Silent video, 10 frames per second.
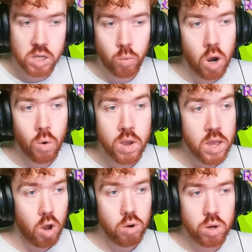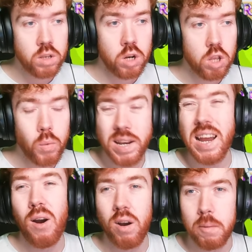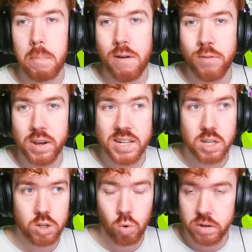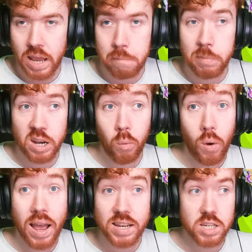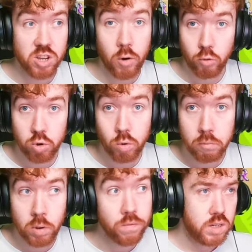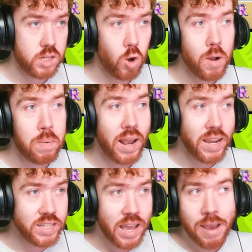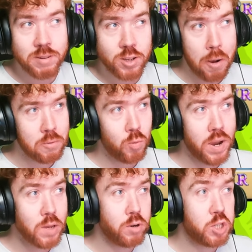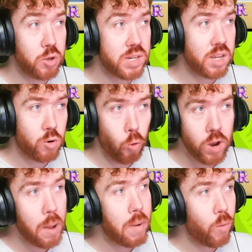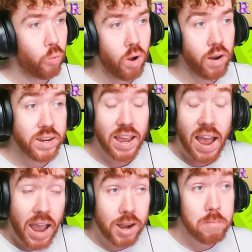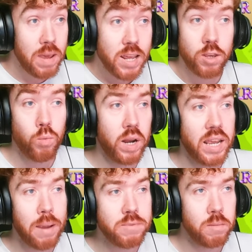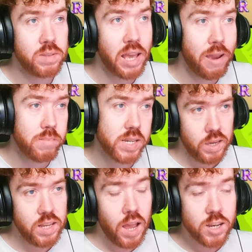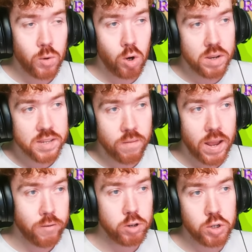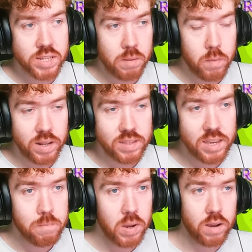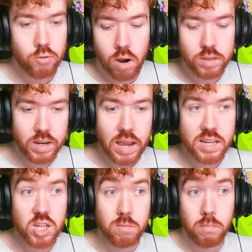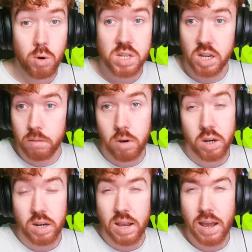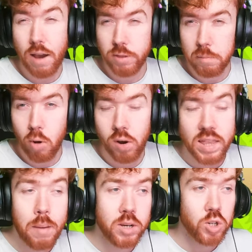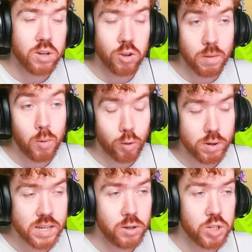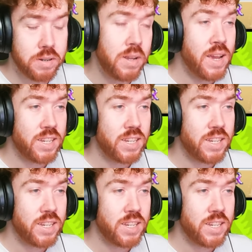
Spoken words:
Noelle, the only counter buffer is to taunt them, but Noelle has taunt remove. So applying time stop to where you reduce the cooldown by 1 can make you win a game sometimes. He does do a lot of stuff like reducing the mobility, but granted, I assume most of them are going to have the block damage on or the block resolution.